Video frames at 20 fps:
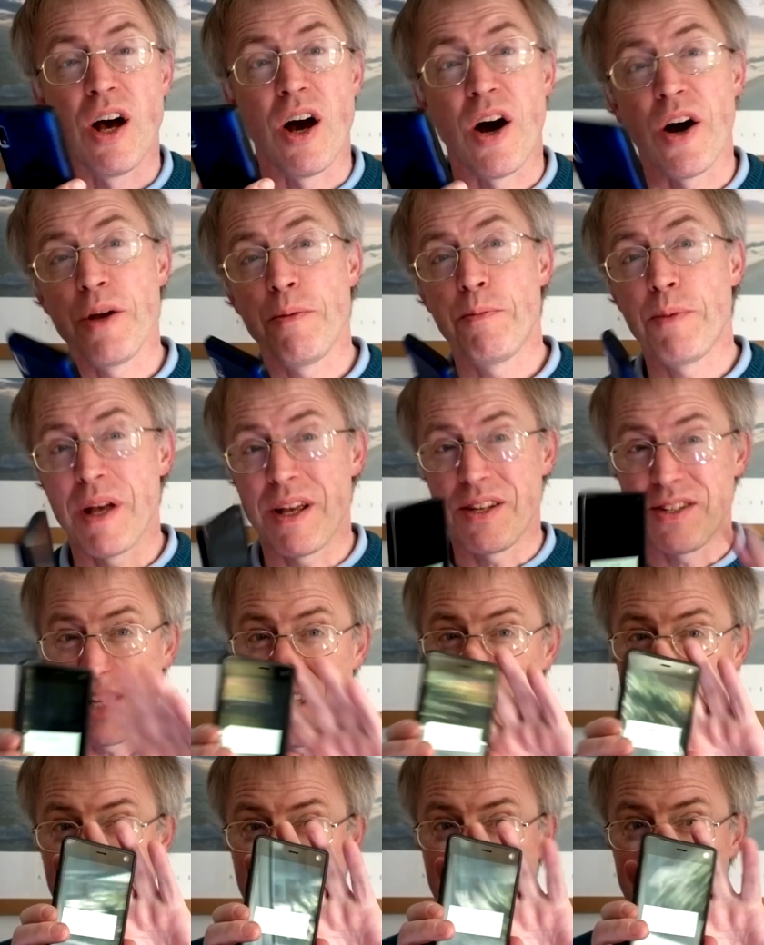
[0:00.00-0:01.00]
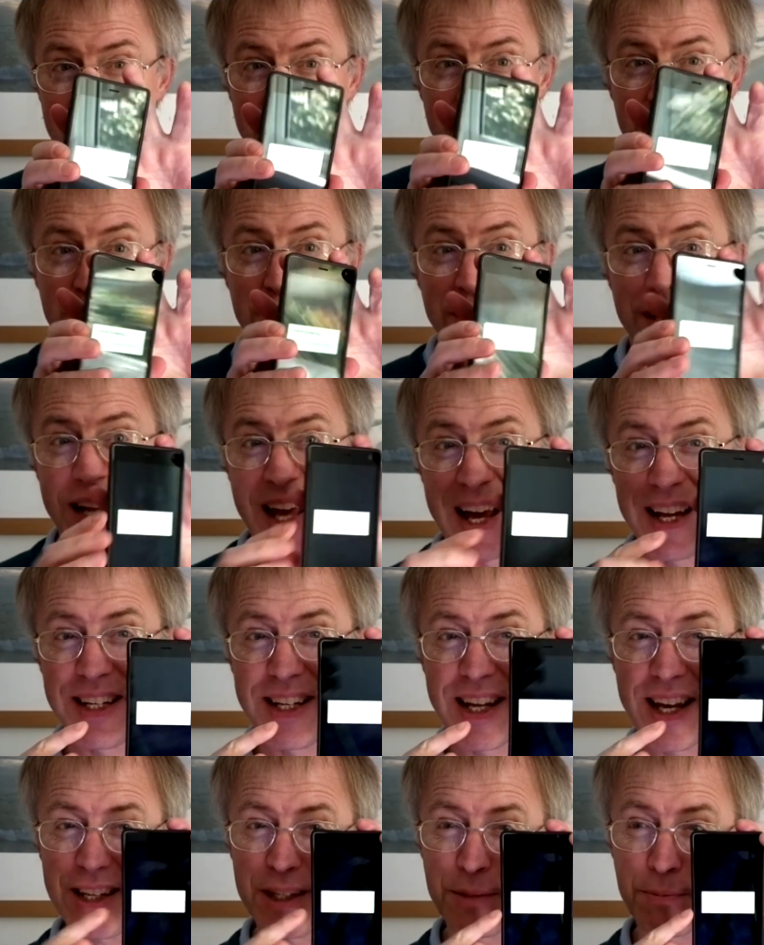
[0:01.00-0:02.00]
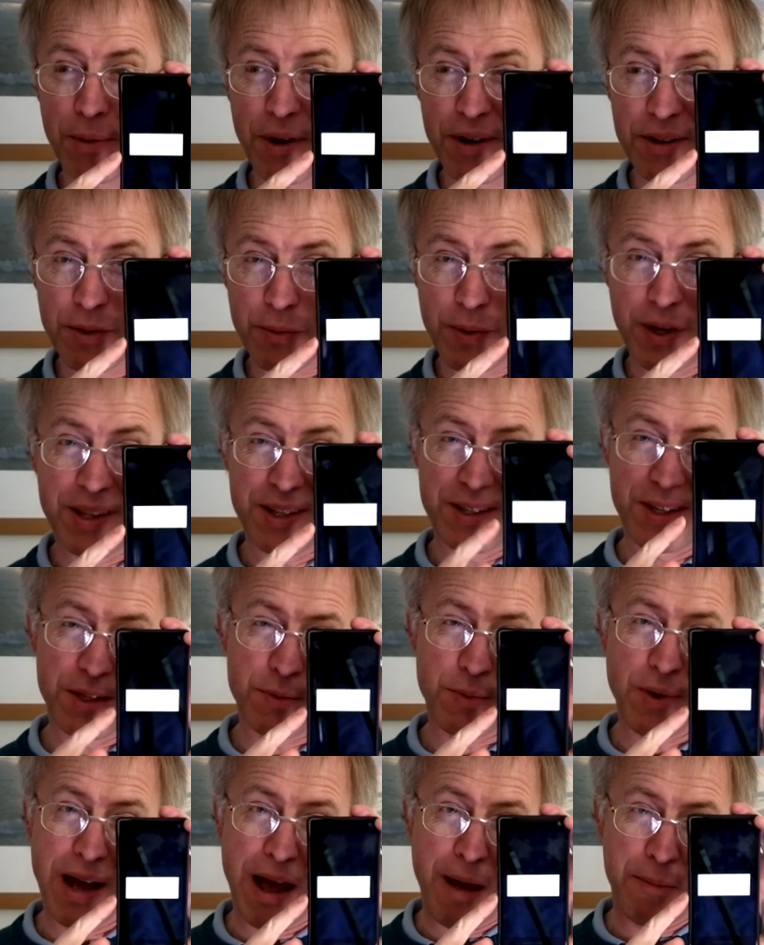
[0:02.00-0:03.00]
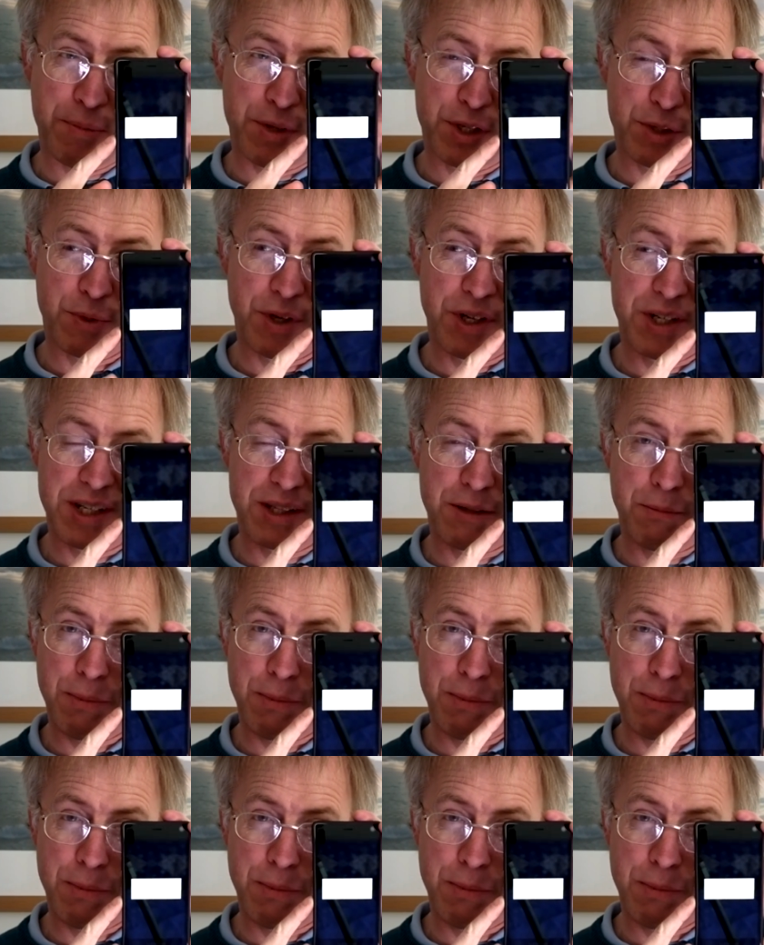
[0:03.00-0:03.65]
IPS LCD screen. And yes, by the way, this is what happens when you take the